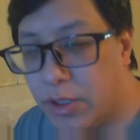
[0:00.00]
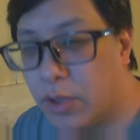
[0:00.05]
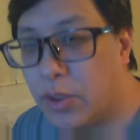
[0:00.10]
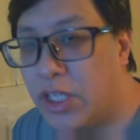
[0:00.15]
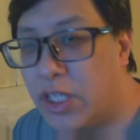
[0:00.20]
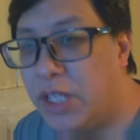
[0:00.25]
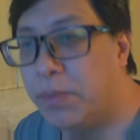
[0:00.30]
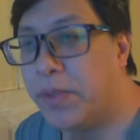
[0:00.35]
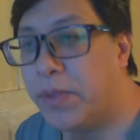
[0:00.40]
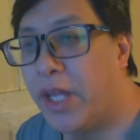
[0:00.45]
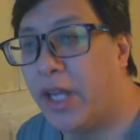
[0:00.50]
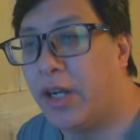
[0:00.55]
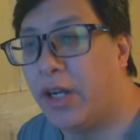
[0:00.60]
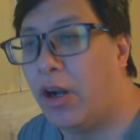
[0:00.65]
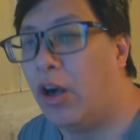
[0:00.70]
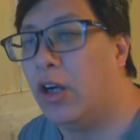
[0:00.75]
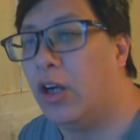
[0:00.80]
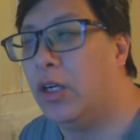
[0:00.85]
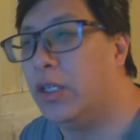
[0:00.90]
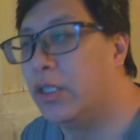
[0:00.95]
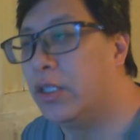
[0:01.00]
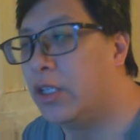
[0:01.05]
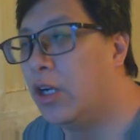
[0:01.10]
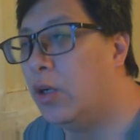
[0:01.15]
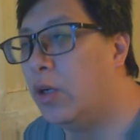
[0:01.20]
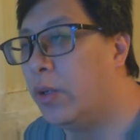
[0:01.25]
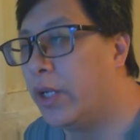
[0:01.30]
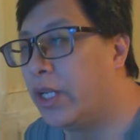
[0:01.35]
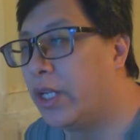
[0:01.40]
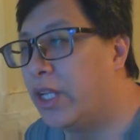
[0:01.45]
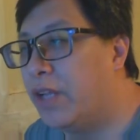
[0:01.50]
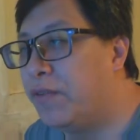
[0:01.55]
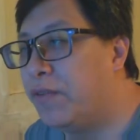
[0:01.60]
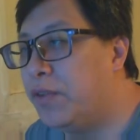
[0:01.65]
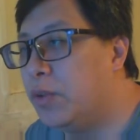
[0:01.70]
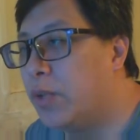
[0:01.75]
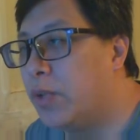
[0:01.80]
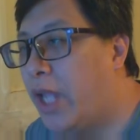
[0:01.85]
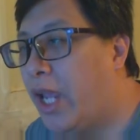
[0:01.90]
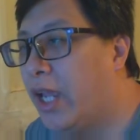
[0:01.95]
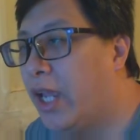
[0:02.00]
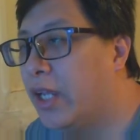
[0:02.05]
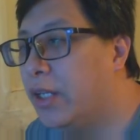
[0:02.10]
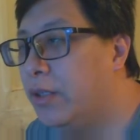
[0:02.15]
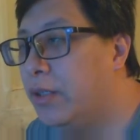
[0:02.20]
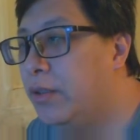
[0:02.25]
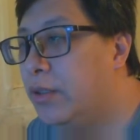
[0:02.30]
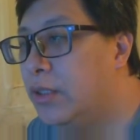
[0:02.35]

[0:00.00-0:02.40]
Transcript: keep that aura going if you can.